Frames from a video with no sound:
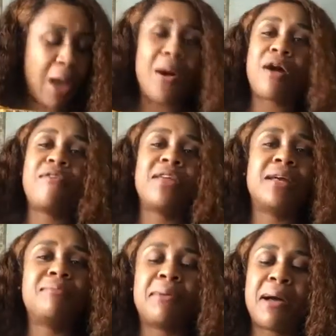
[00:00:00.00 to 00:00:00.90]
I walk over
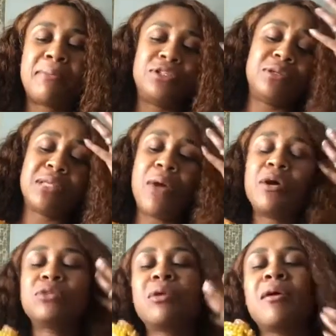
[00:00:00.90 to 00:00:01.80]
there with my mama. She's like,
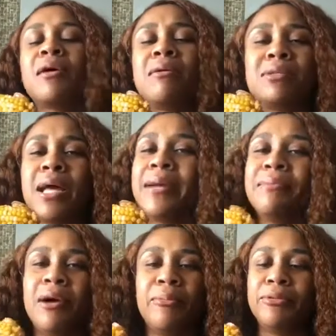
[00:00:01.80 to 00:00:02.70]
what's wrong? I was like,
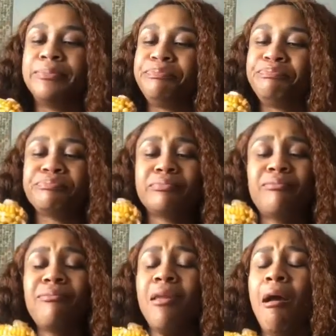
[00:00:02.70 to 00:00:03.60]
mama,
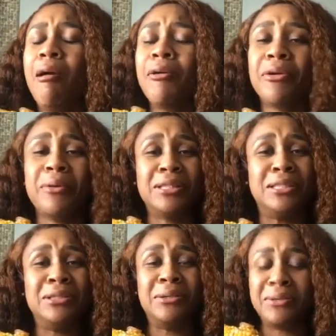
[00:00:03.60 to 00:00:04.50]
I don't know what
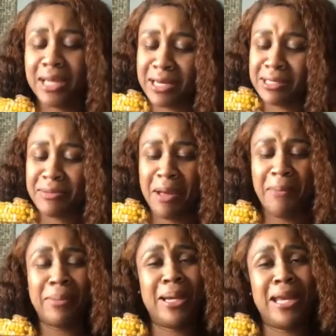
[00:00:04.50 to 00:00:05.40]
to do. They took
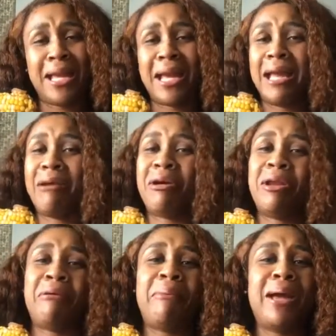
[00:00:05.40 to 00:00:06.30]
my money. I ain't gonna
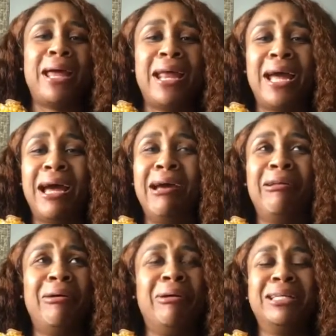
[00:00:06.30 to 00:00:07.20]
have no money.
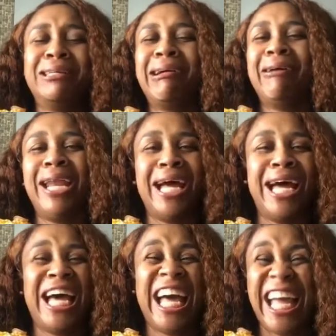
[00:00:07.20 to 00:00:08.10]
What's
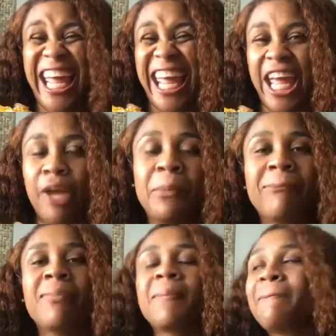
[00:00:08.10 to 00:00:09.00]
going on?
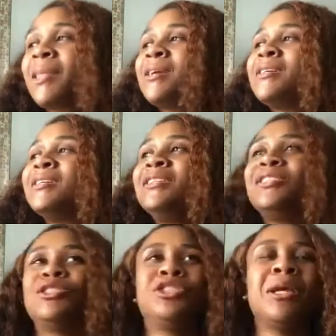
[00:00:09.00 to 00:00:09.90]

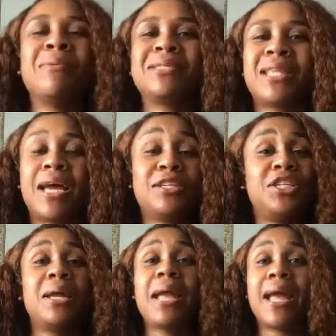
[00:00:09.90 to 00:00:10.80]
So she was like,
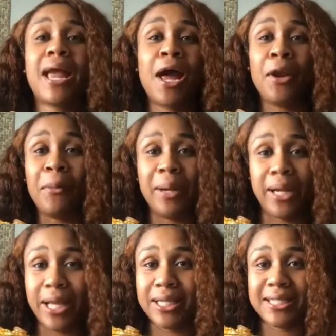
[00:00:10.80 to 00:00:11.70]
she ain't had no
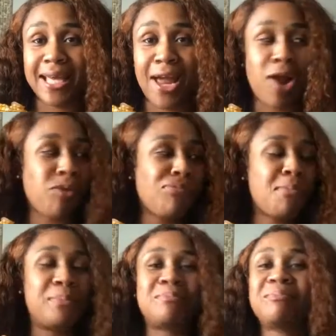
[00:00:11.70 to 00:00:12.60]
money at the time.
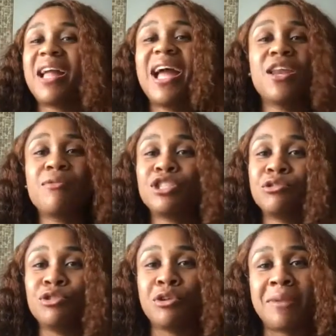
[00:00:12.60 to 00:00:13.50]
I didn't know what
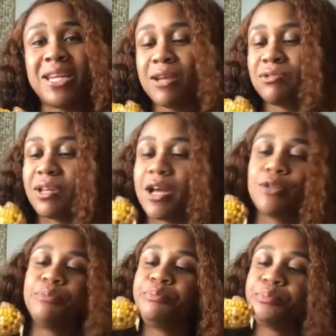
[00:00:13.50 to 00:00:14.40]
she was doing. My dad was in the
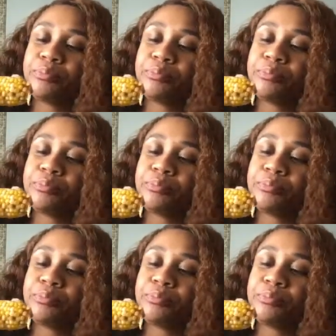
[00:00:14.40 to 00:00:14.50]
house.